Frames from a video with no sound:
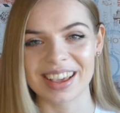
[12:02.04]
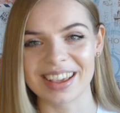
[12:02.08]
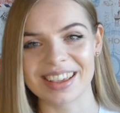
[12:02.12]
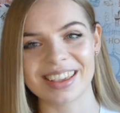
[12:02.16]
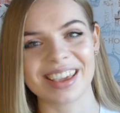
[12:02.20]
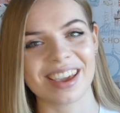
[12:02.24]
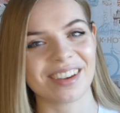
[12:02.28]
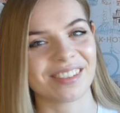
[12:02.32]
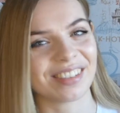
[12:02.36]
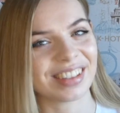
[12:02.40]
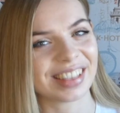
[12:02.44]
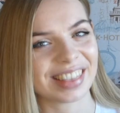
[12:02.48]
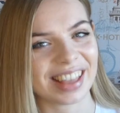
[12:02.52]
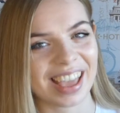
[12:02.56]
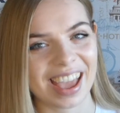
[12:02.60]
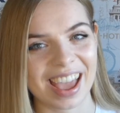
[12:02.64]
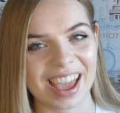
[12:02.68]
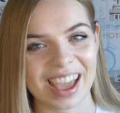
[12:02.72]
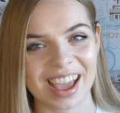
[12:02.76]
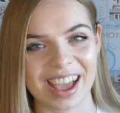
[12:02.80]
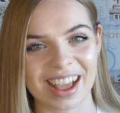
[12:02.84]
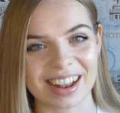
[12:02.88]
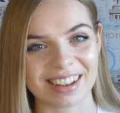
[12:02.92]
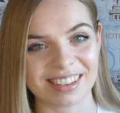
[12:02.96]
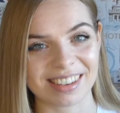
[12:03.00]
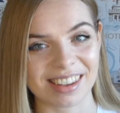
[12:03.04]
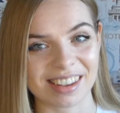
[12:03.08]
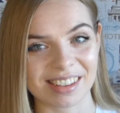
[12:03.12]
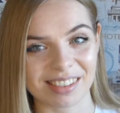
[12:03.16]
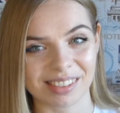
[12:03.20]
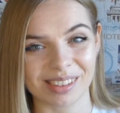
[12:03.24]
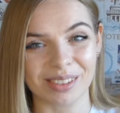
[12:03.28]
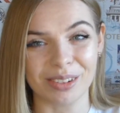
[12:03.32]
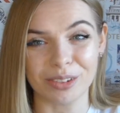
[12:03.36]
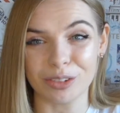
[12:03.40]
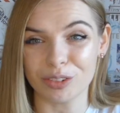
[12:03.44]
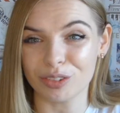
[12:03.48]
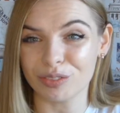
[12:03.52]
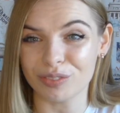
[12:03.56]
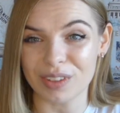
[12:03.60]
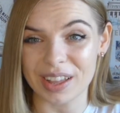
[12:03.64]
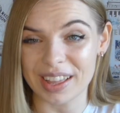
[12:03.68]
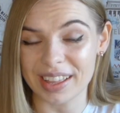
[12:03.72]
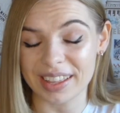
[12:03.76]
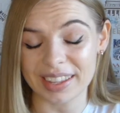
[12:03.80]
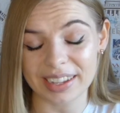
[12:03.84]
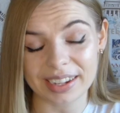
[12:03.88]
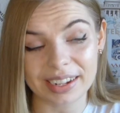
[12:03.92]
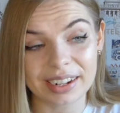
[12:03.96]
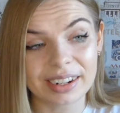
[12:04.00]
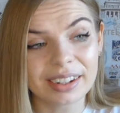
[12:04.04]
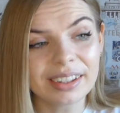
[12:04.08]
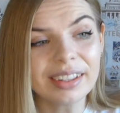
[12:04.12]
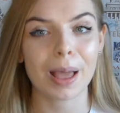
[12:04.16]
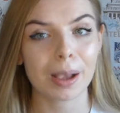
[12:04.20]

can go in there and it's all fine.